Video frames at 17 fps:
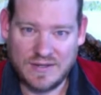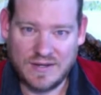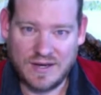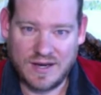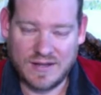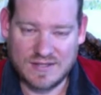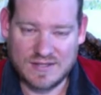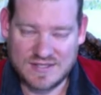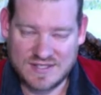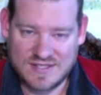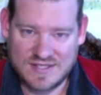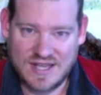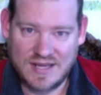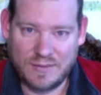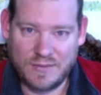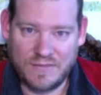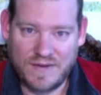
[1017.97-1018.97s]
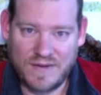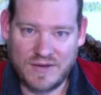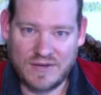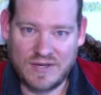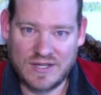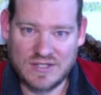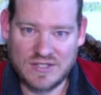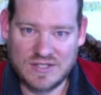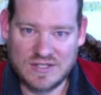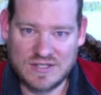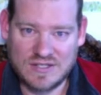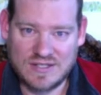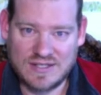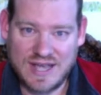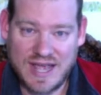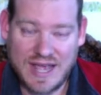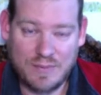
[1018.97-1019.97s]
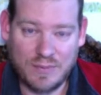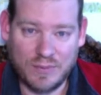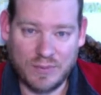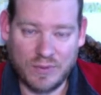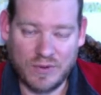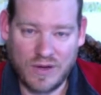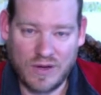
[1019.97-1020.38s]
and the sustainable foundations capable